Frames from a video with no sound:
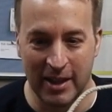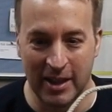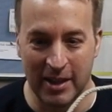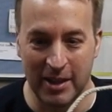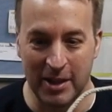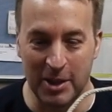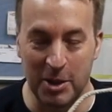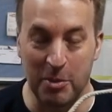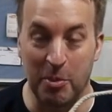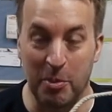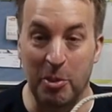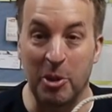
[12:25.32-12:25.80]

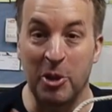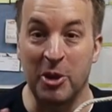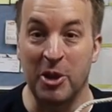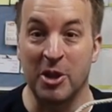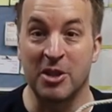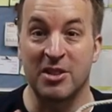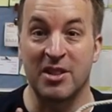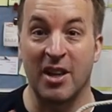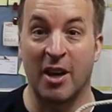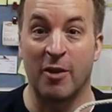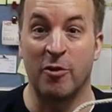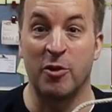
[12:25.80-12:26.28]
and then you put
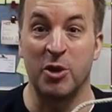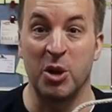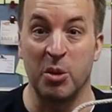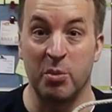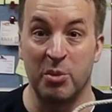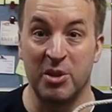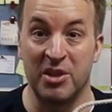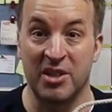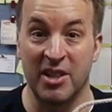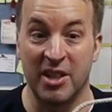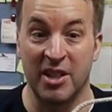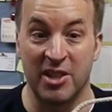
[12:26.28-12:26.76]
yourself in the
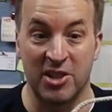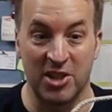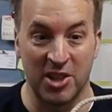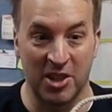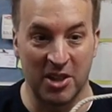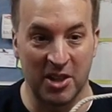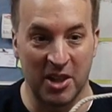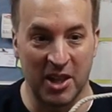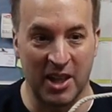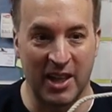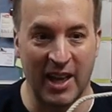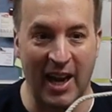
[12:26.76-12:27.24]

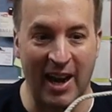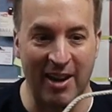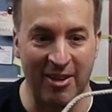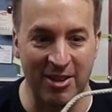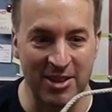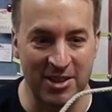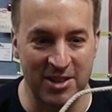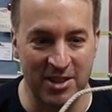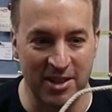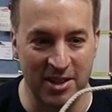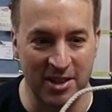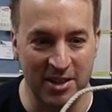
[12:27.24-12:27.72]
position of the
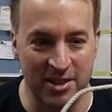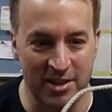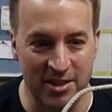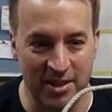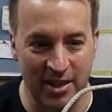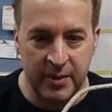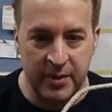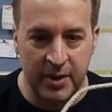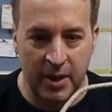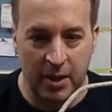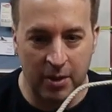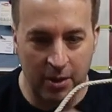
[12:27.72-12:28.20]

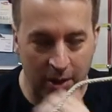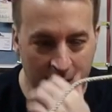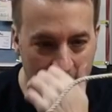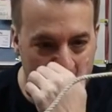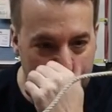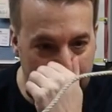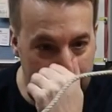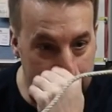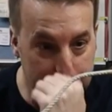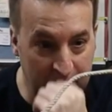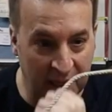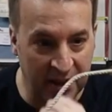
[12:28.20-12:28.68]
characters. They'll
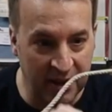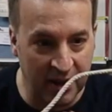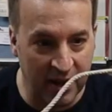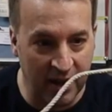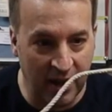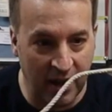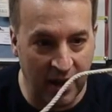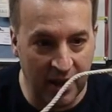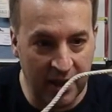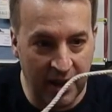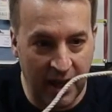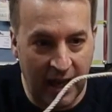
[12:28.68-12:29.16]
look at each other
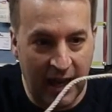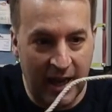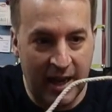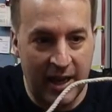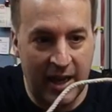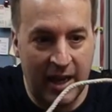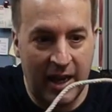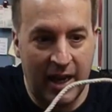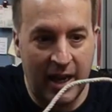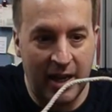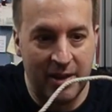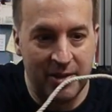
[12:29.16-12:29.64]
like
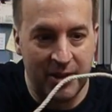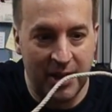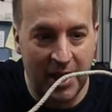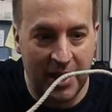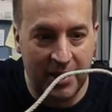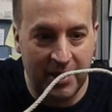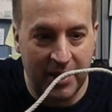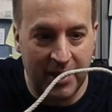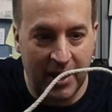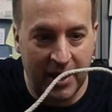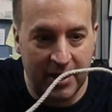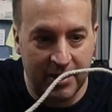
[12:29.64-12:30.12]
that, and
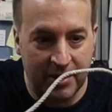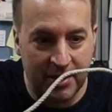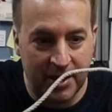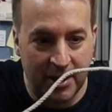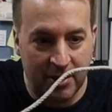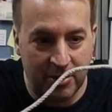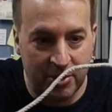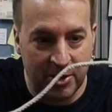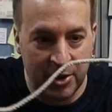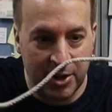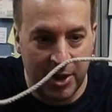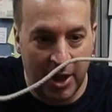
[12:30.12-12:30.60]
then
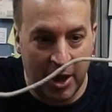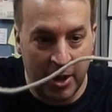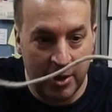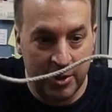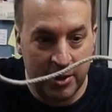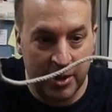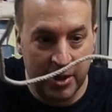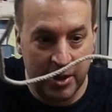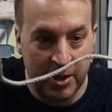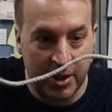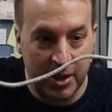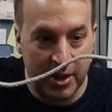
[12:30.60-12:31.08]
they'll know
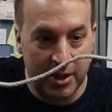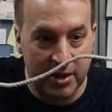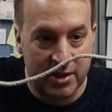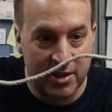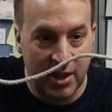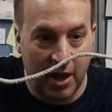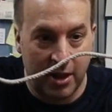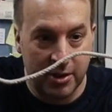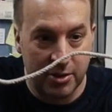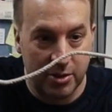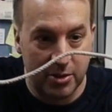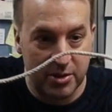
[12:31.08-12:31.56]
that the
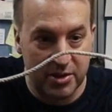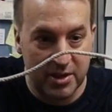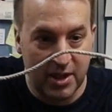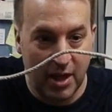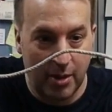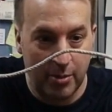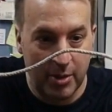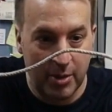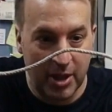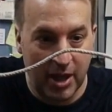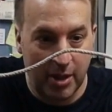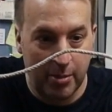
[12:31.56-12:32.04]
tunnel was
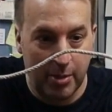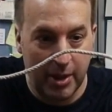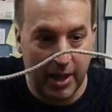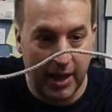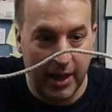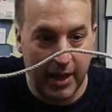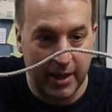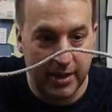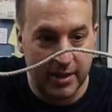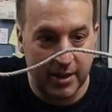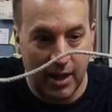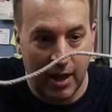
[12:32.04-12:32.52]
coming up
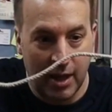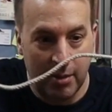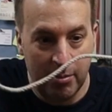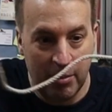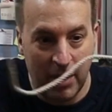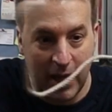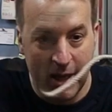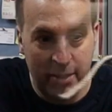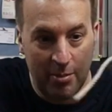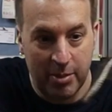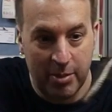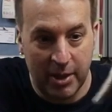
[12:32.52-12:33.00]
ahead, and
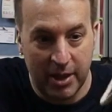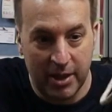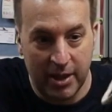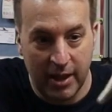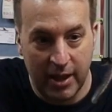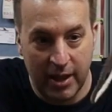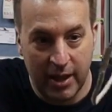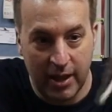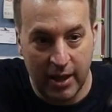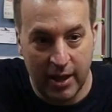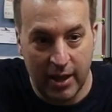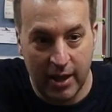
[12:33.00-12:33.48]
maybe
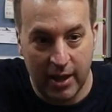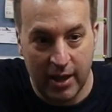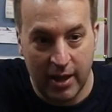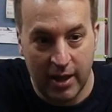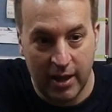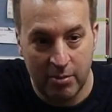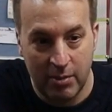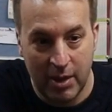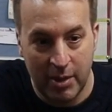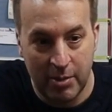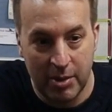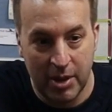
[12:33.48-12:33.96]

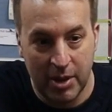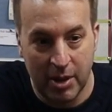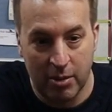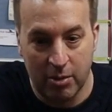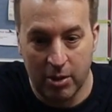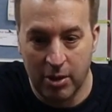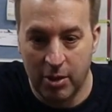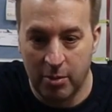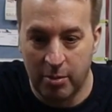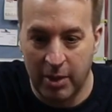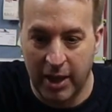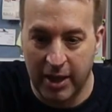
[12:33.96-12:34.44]
they'll
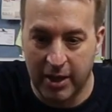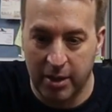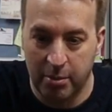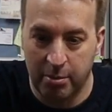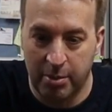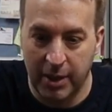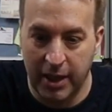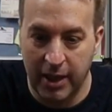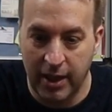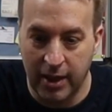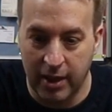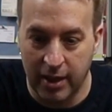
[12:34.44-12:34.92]
look back
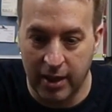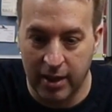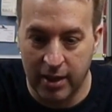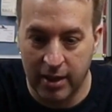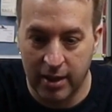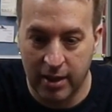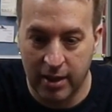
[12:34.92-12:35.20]
at Pete.